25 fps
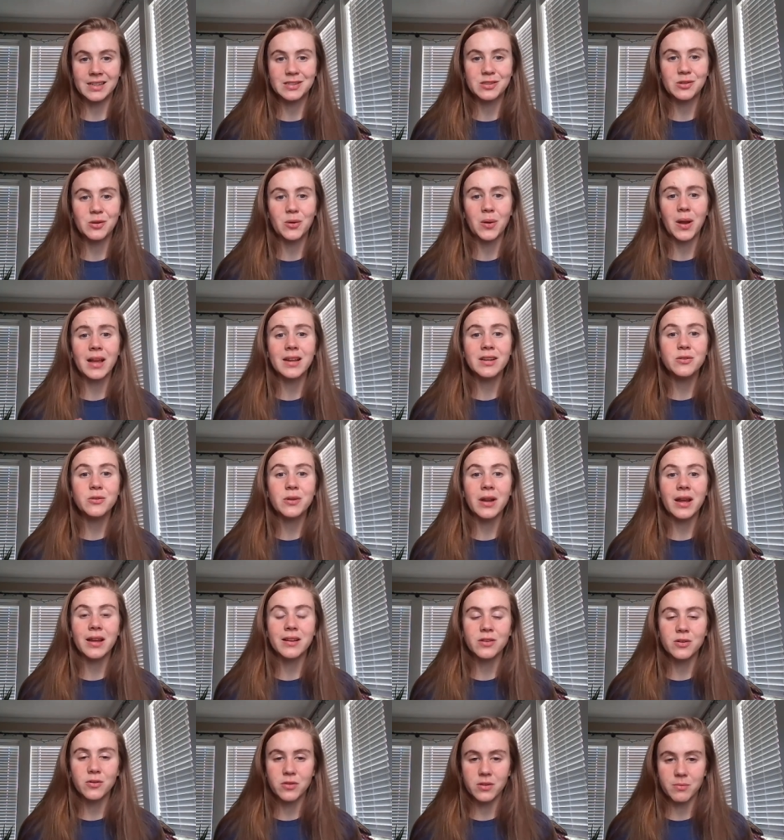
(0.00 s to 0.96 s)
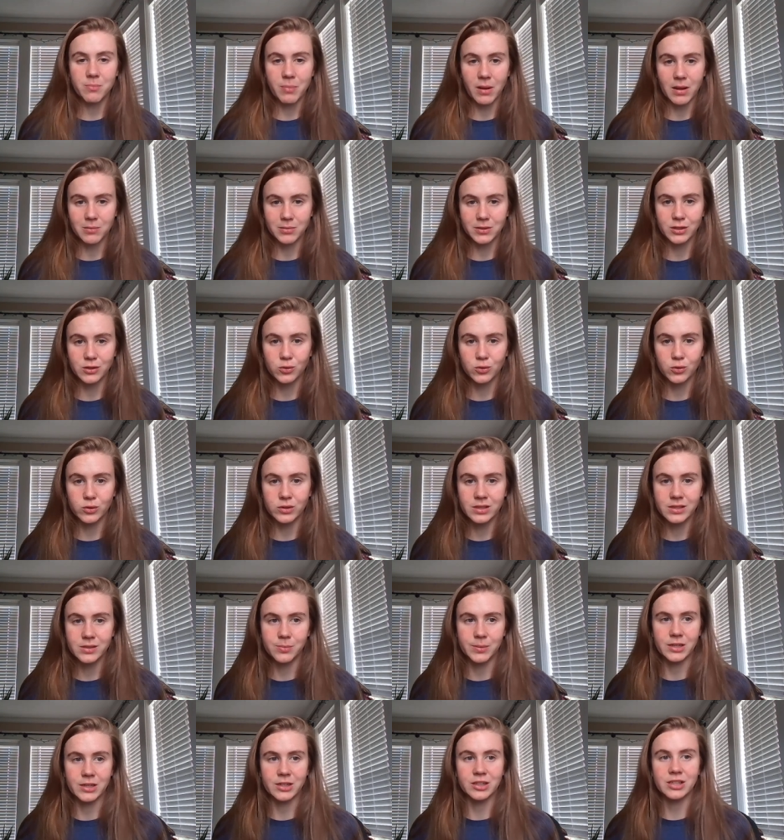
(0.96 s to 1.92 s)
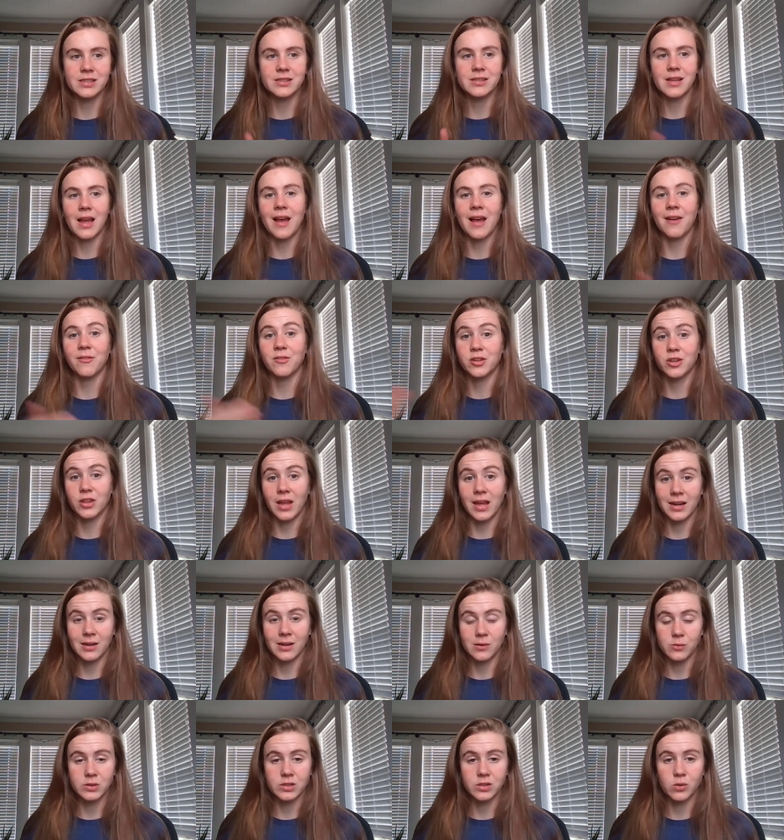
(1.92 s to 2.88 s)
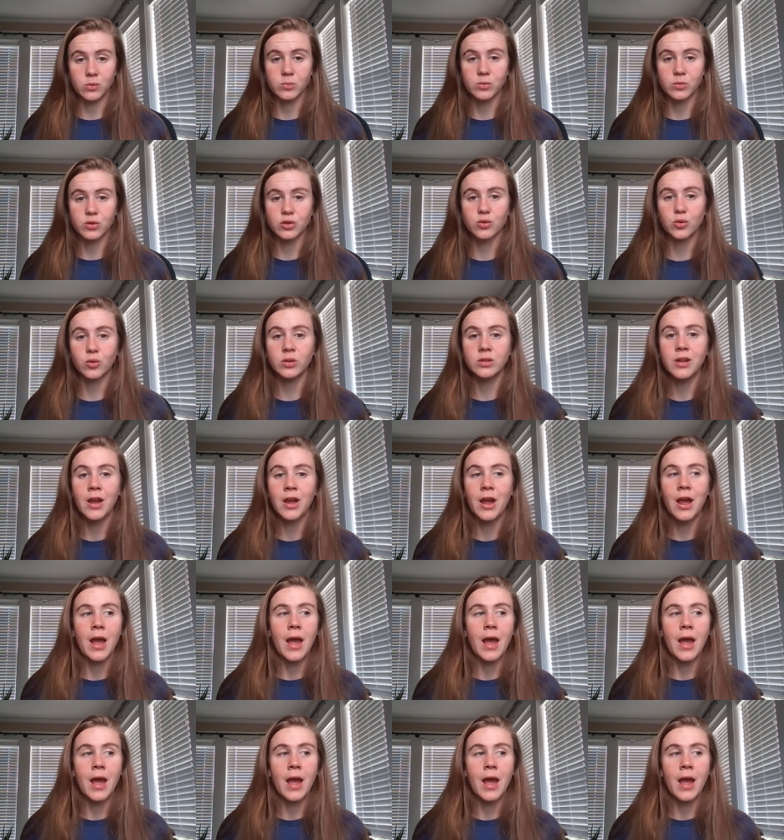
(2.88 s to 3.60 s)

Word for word: So I do not know the public school experience. After that, I was homeschooled.